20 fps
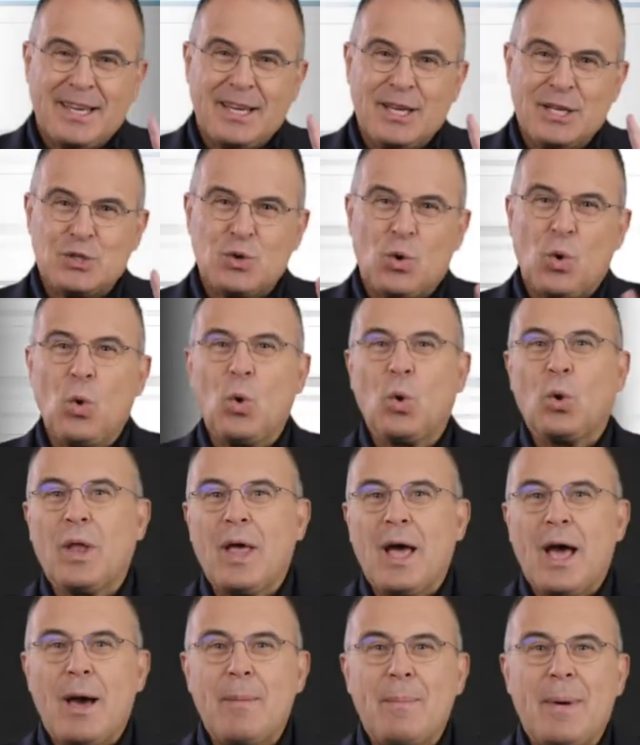is
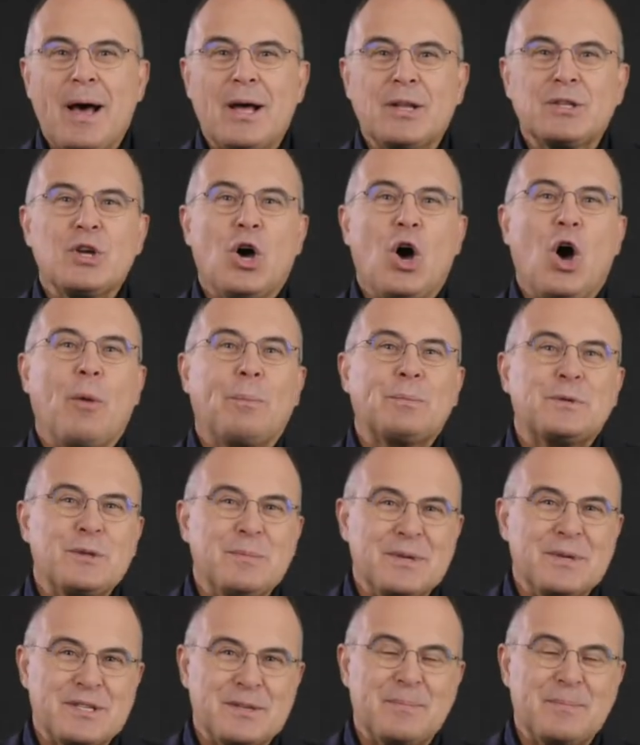all about
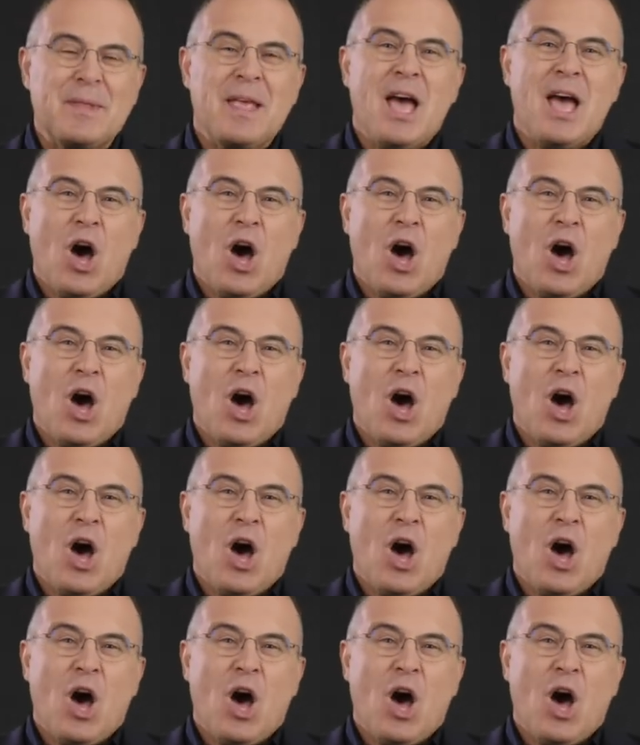optimism.